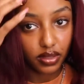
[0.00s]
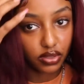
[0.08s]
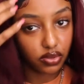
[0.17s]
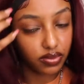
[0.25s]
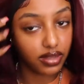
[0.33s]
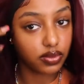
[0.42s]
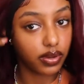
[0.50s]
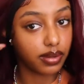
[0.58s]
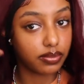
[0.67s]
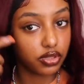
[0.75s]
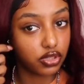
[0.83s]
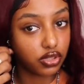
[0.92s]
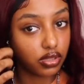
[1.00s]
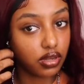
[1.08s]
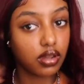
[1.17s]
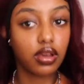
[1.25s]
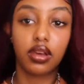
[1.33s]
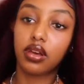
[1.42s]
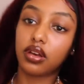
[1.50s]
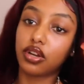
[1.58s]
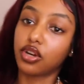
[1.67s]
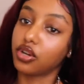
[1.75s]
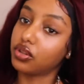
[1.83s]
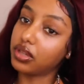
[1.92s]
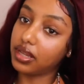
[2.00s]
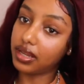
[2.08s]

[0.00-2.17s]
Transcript: so that's why I'm just curling